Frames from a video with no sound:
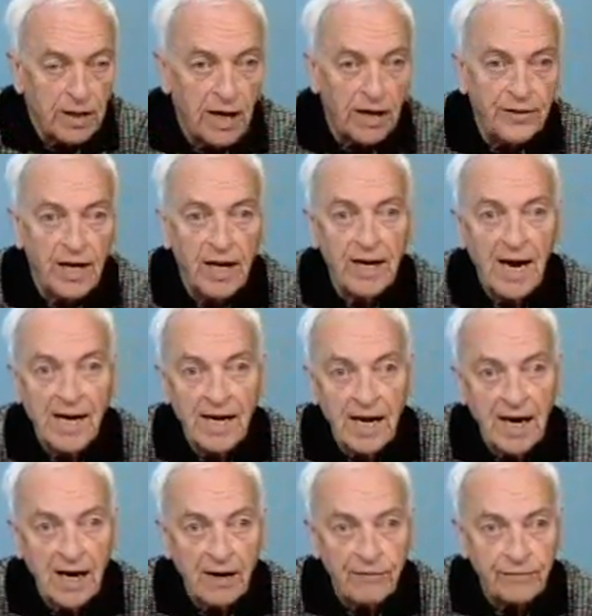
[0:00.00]
And then I
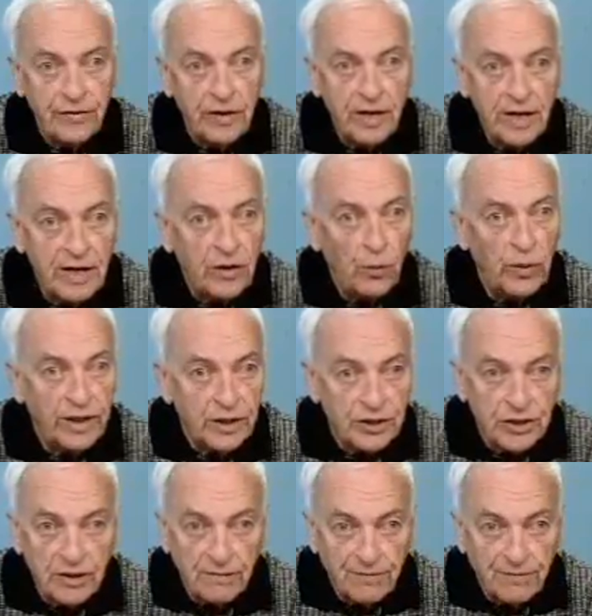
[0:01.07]
have what is the